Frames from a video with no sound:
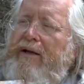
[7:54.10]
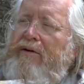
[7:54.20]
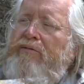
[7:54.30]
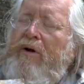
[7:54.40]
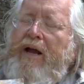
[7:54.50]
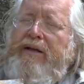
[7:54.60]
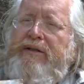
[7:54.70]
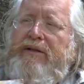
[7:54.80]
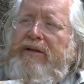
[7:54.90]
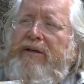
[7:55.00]

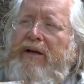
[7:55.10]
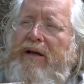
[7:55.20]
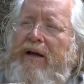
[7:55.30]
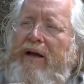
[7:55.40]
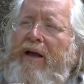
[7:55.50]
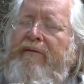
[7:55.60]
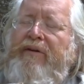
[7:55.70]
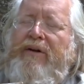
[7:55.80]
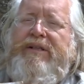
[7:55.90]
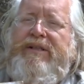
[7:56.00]
write a
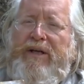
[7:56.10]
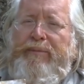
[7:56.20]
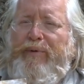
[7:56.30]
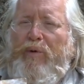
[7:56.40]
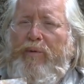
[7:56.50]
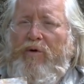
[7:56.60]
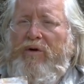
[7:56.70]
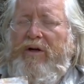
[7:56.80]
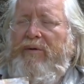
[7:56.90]
very simple book,